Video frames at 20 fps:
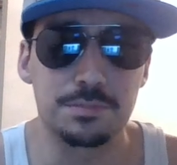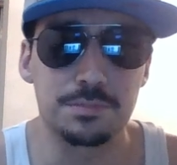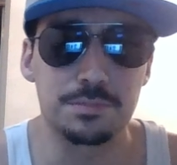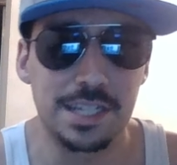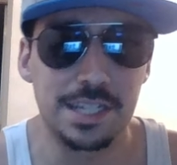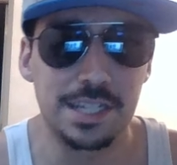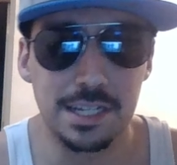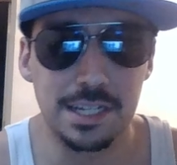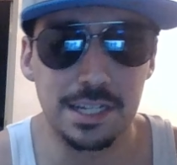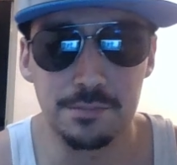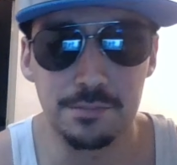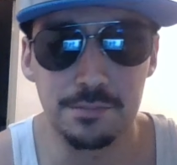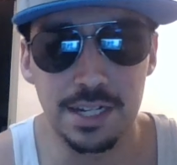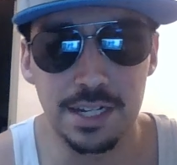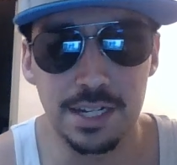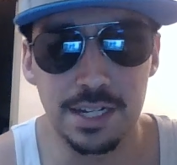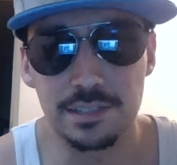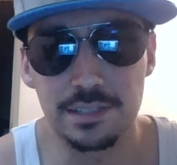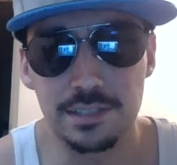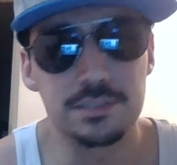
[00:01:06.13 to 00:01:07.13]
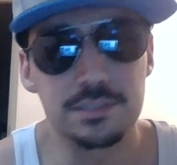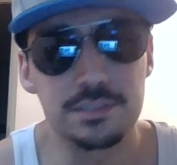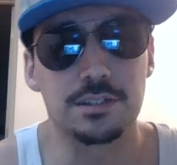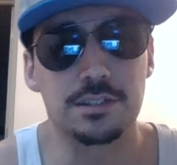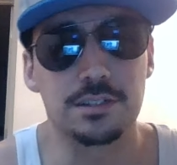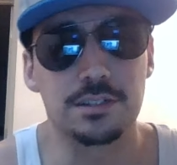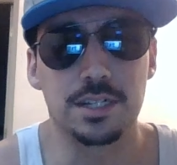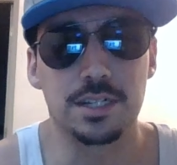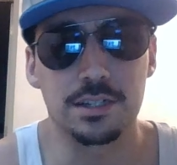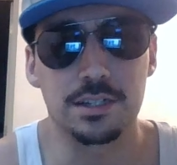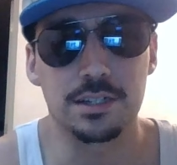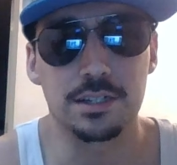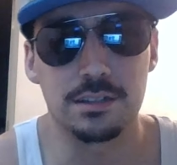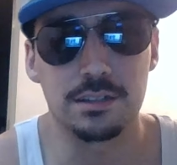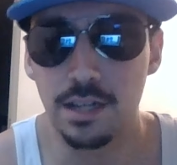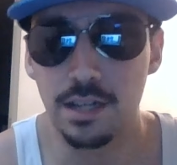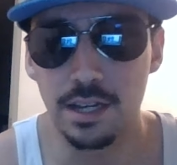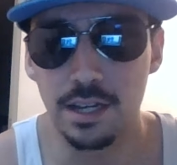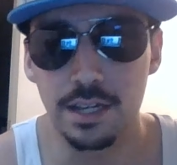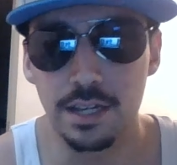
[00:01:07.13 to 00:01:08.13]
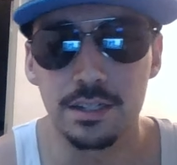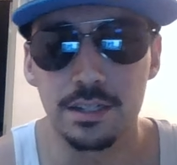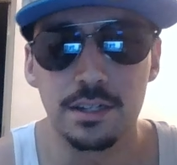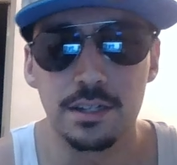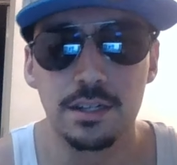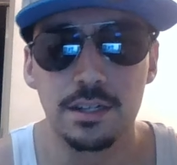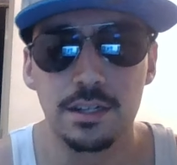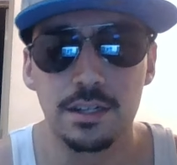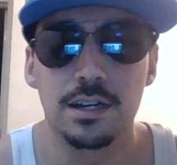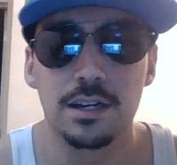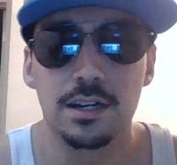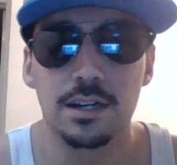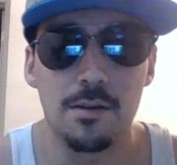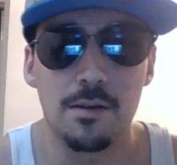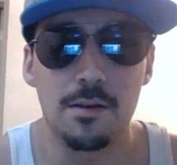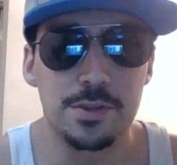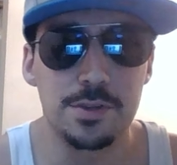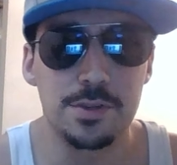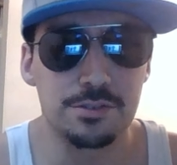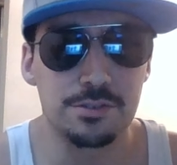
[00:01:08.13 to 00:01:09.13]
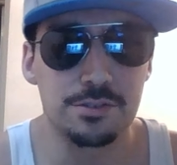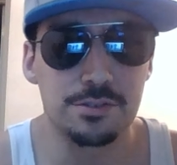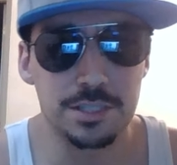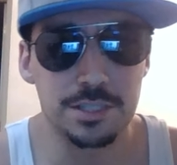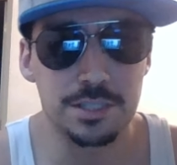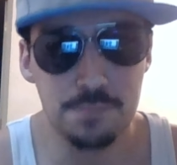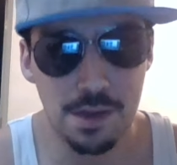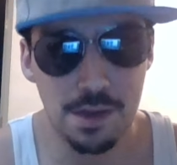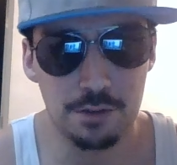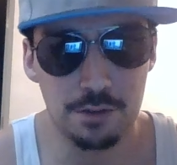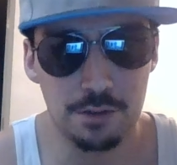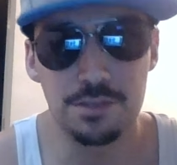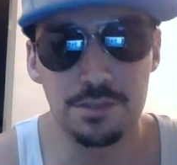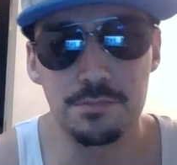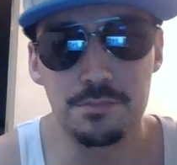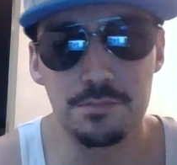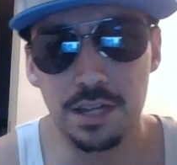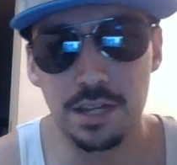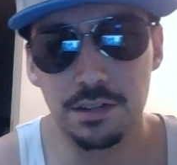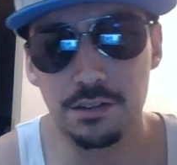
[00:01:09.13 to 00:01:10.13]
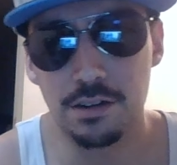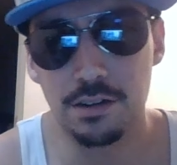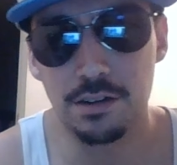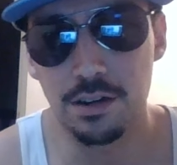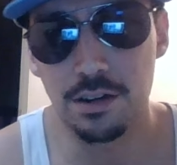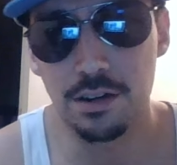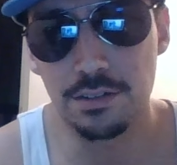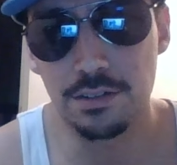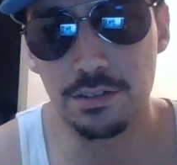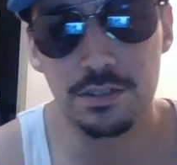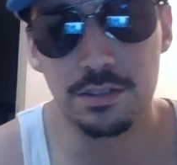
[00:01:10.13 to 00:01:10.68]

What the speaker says: been kicking my ass, though. I'm not gonna lie. I've been doing much better with the main card